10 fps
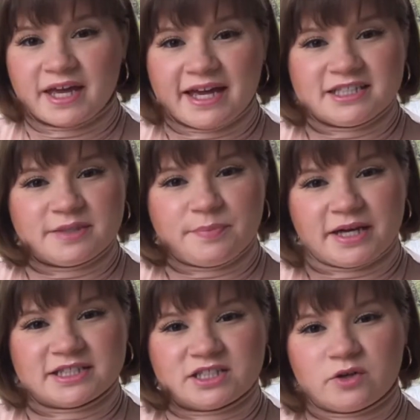It
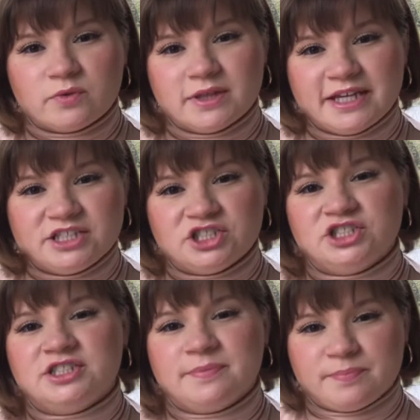depicts a
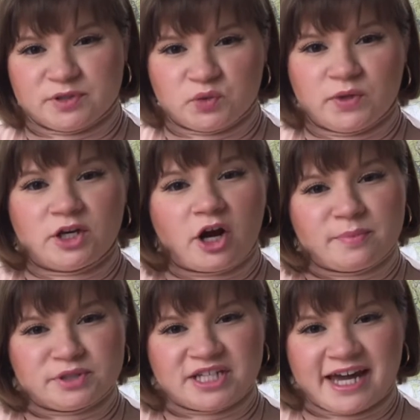relationship between our
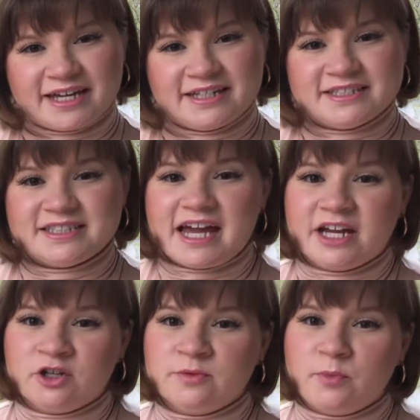protagonist and
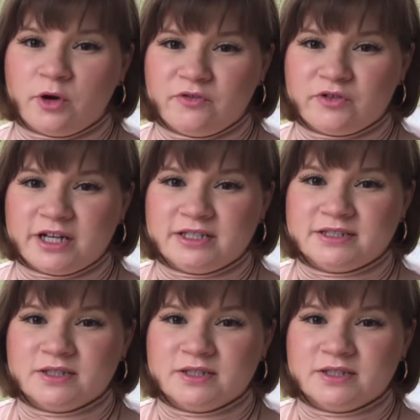her boyfriend.